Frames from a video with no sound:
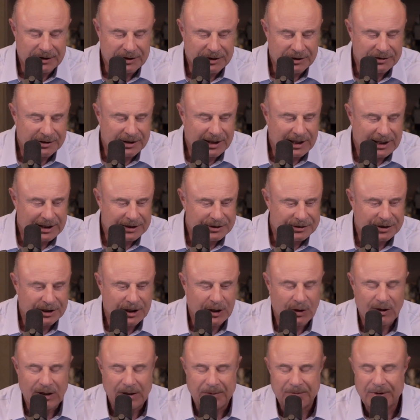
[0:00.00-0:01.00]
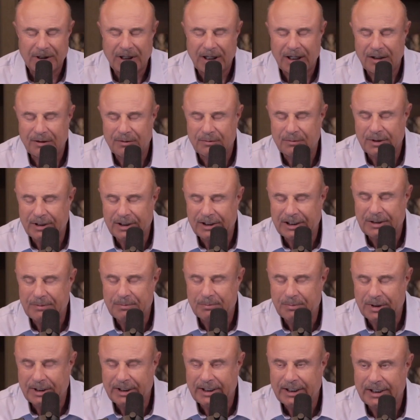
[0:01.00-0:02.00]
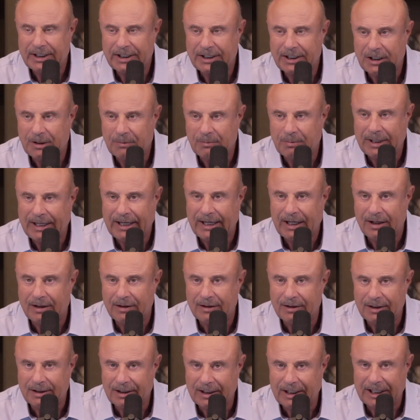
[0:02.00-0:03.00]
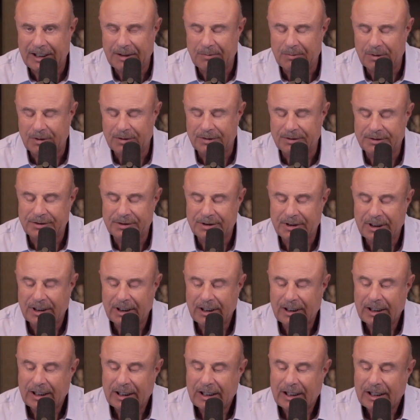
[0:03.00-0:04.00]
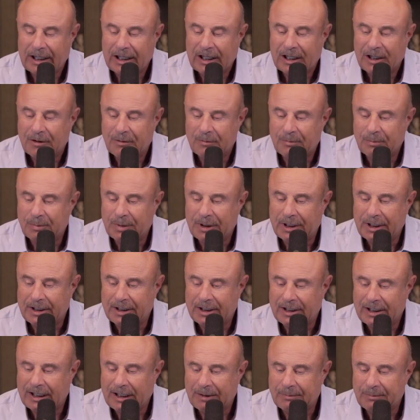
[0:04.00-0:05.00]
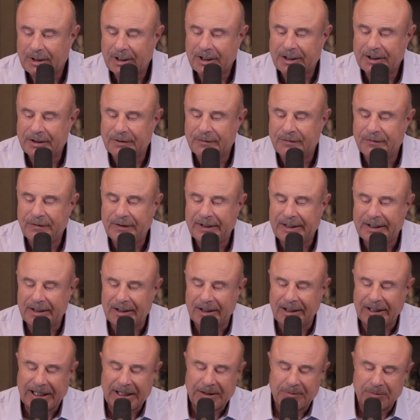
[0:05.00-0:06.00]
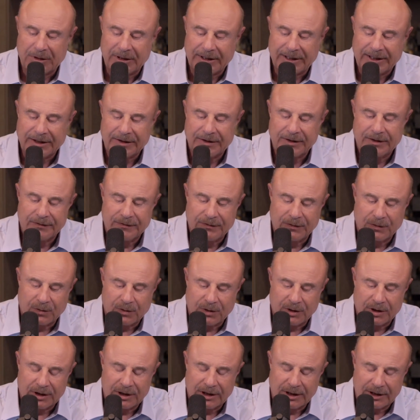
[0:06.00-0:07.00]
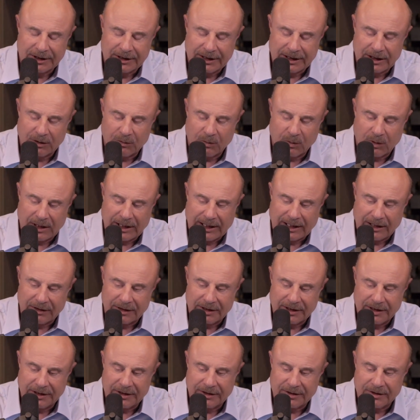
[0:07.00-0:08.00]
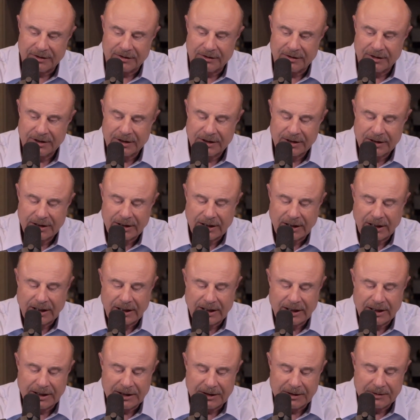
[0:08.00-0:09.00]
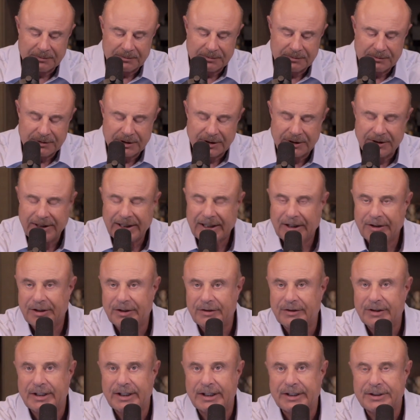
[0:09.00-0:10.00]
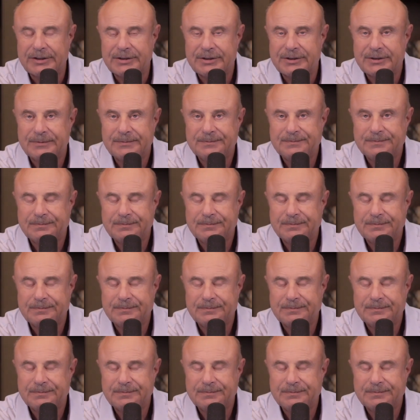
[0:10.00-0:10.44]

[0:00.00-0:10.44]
and you guys know I'm not really big about labels, but I'm going to defend labeling for a little while here to tell you this.